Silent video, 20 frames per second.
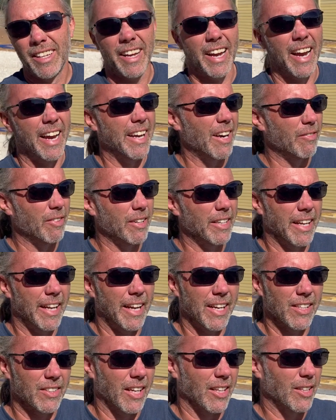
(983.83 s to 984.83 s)
And every
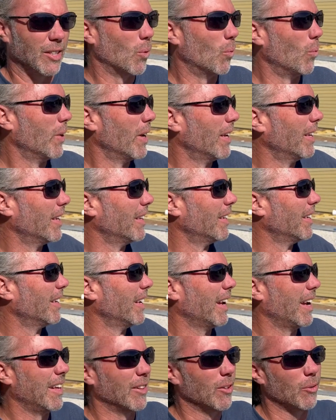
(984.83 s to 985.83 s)
day is like the wind
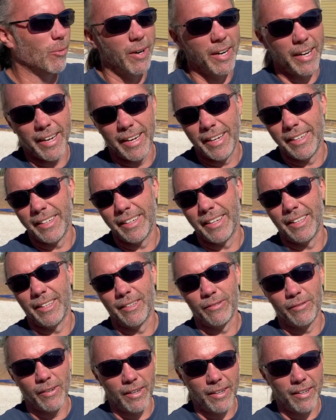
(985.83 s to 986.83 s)
and the rain and
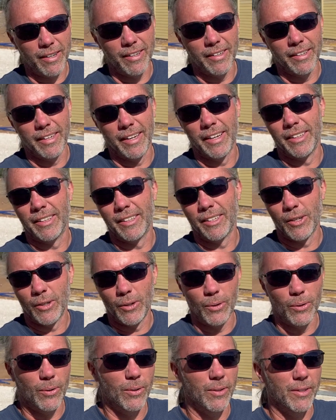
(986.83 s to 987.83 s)
the fog and the
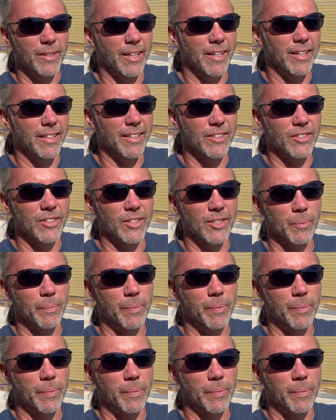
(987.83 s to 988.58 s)
cold and it's just